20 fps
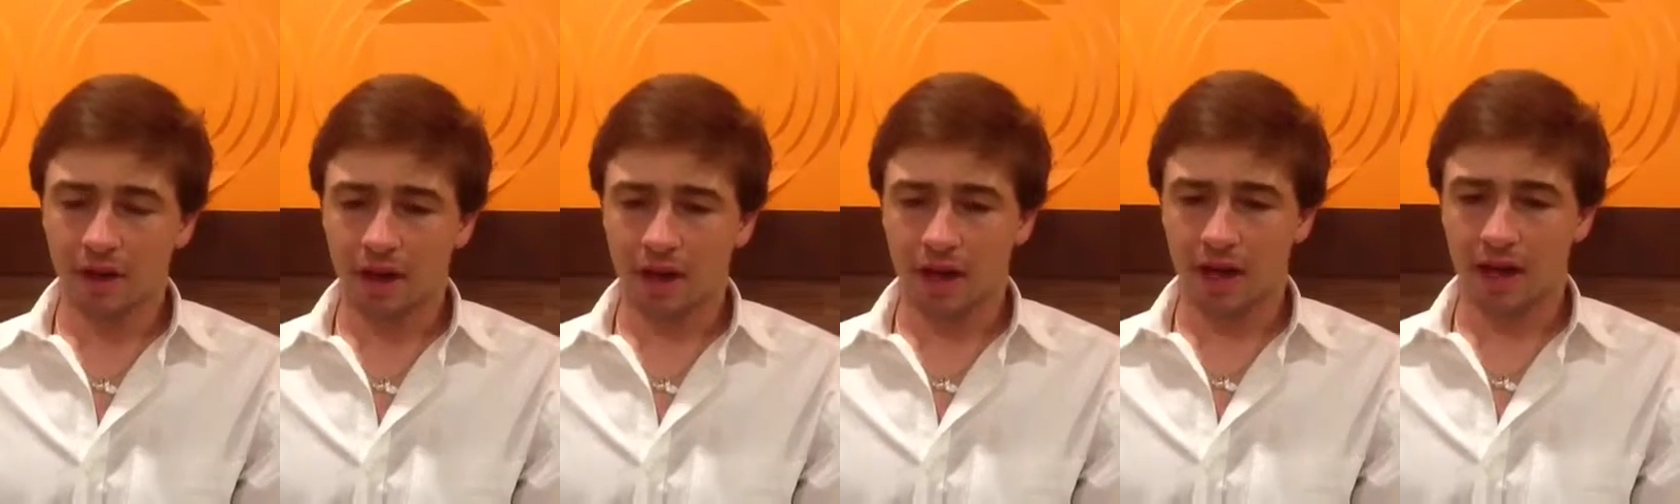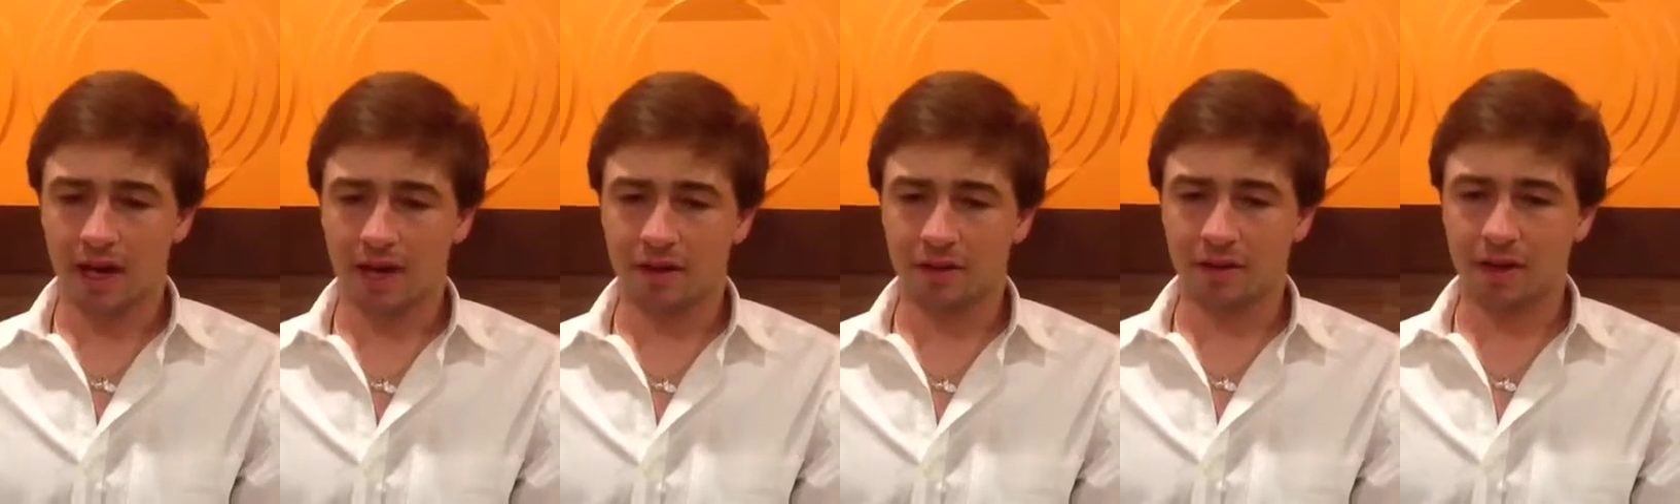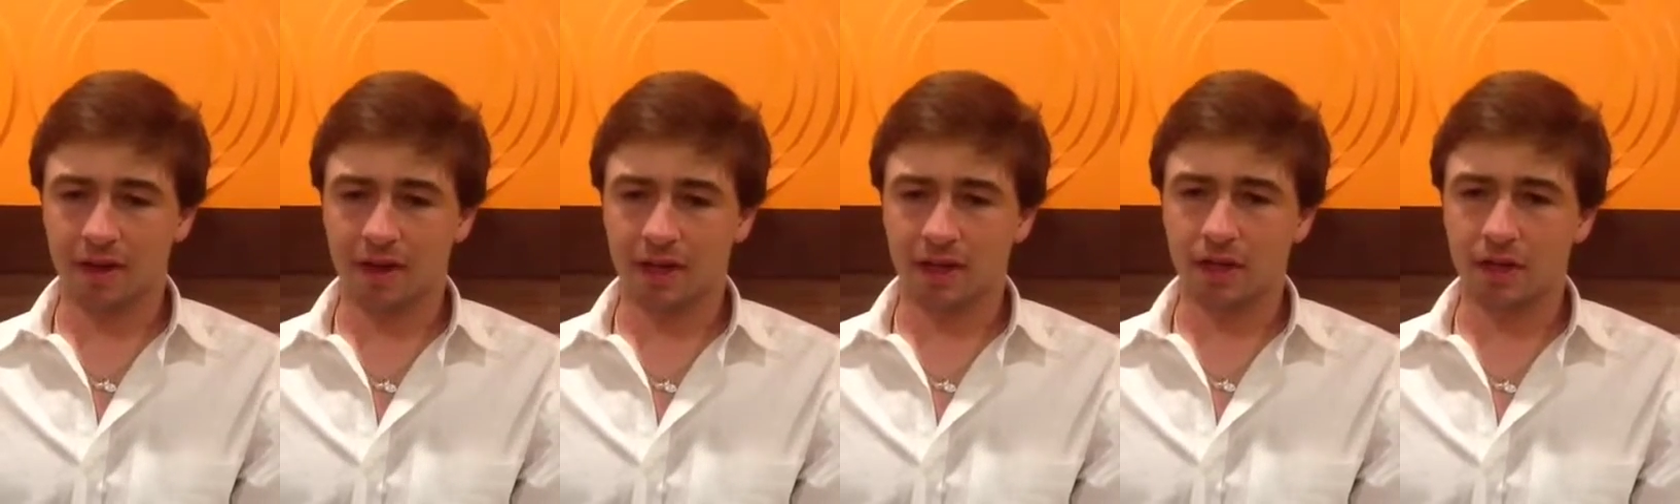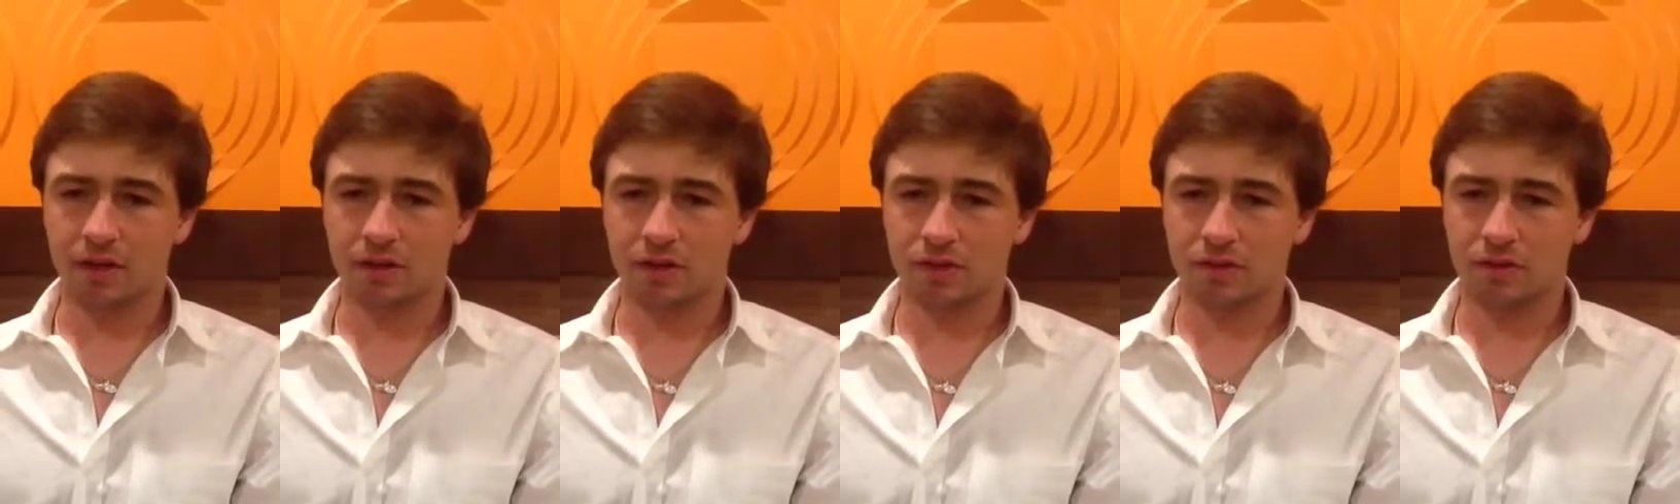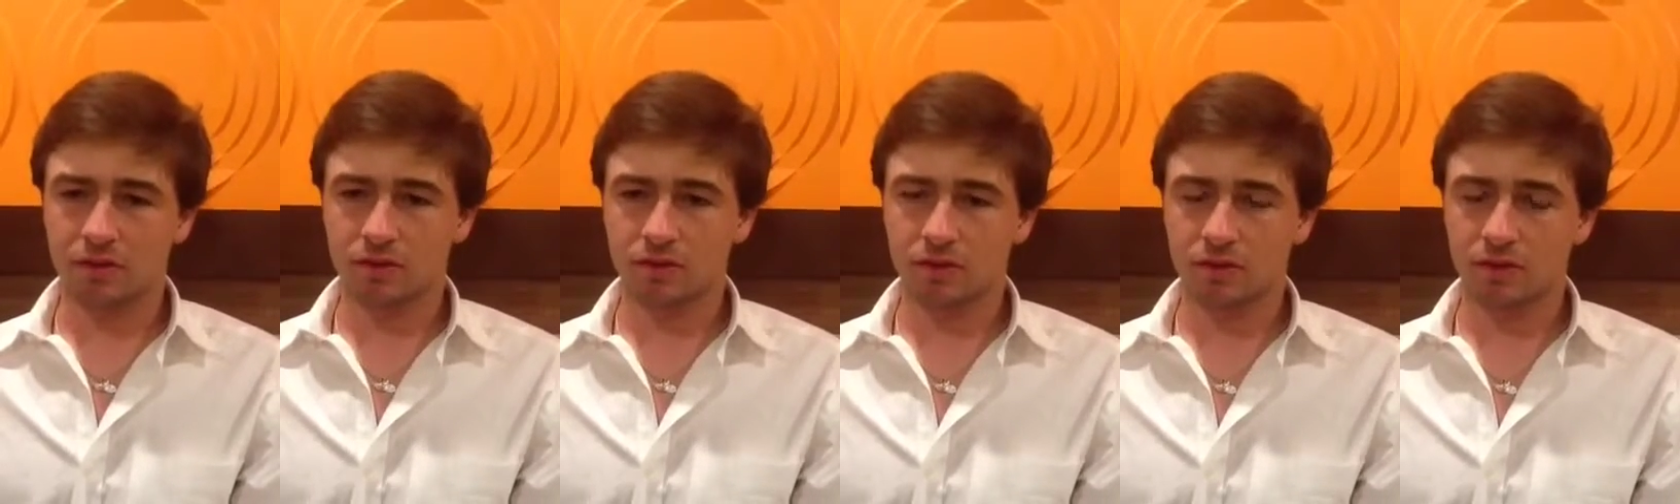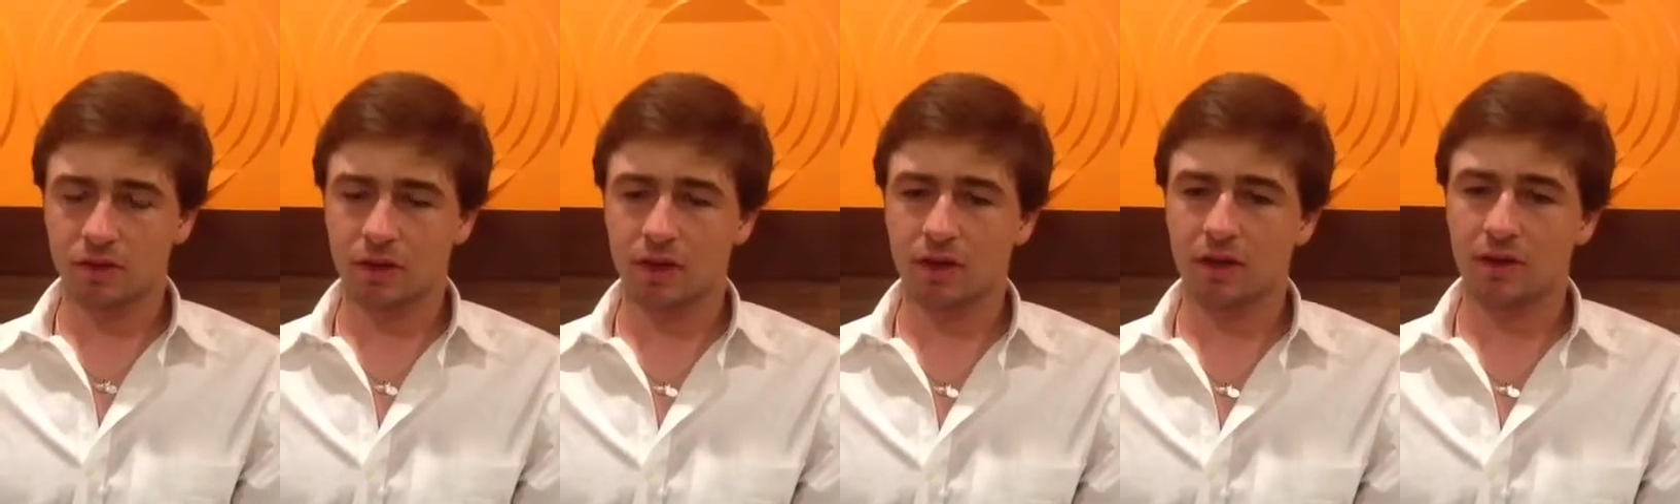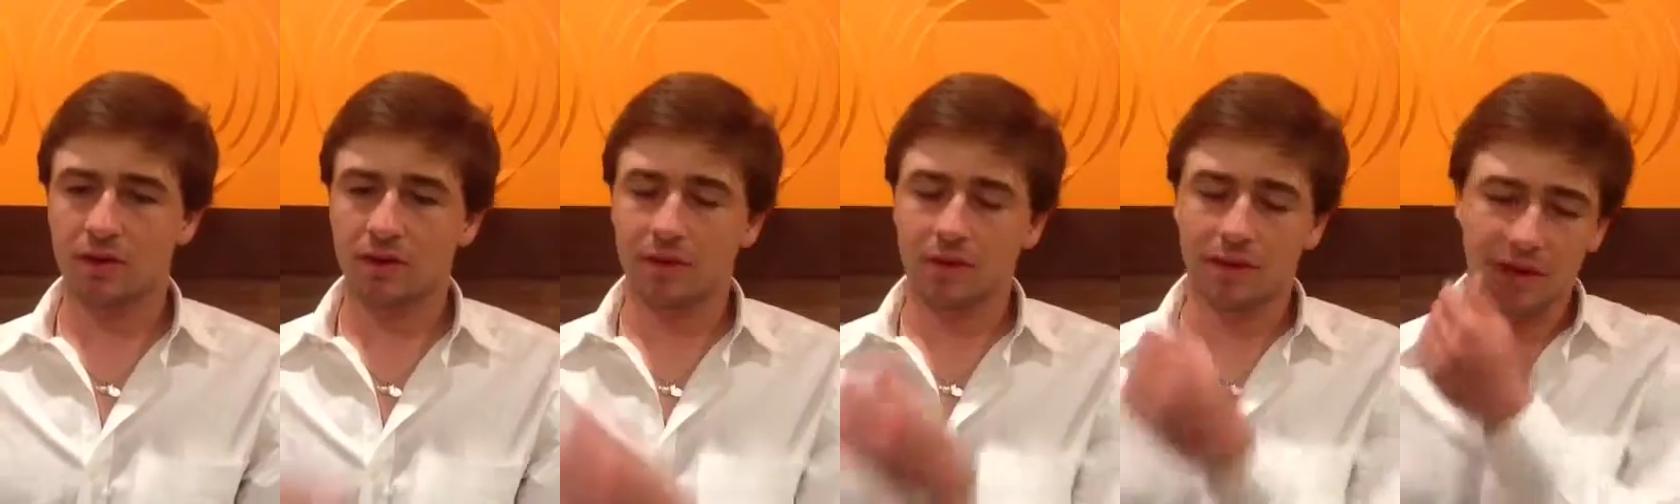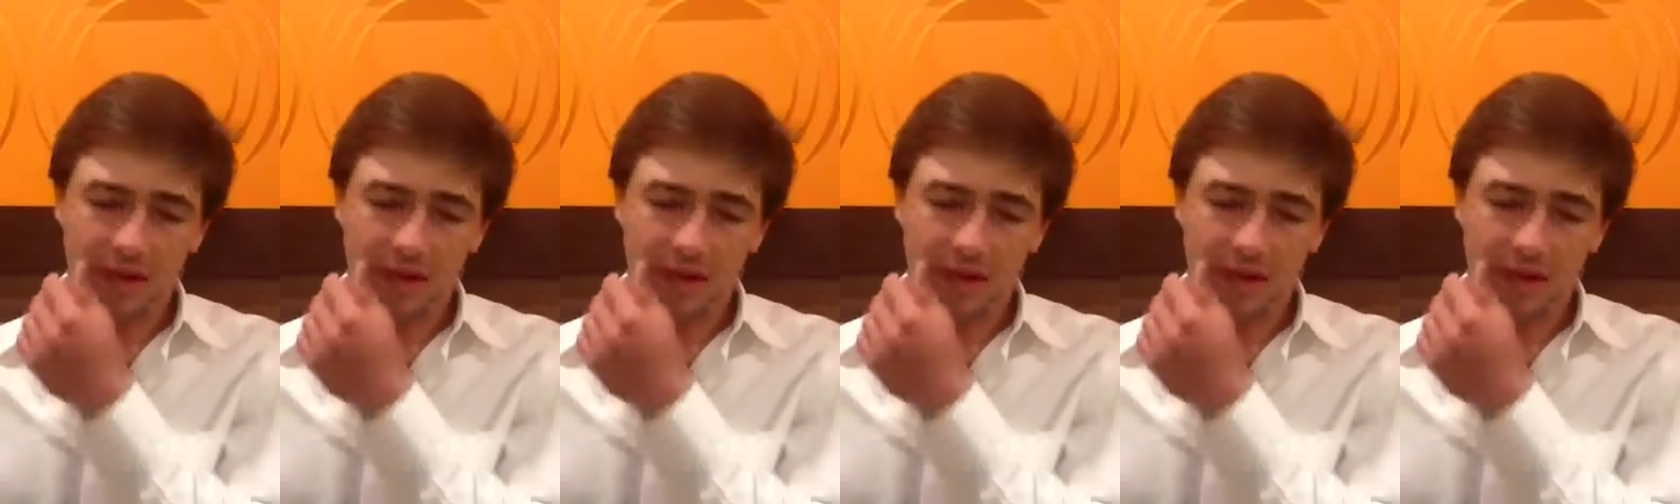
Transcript: everything that he goes through, you know,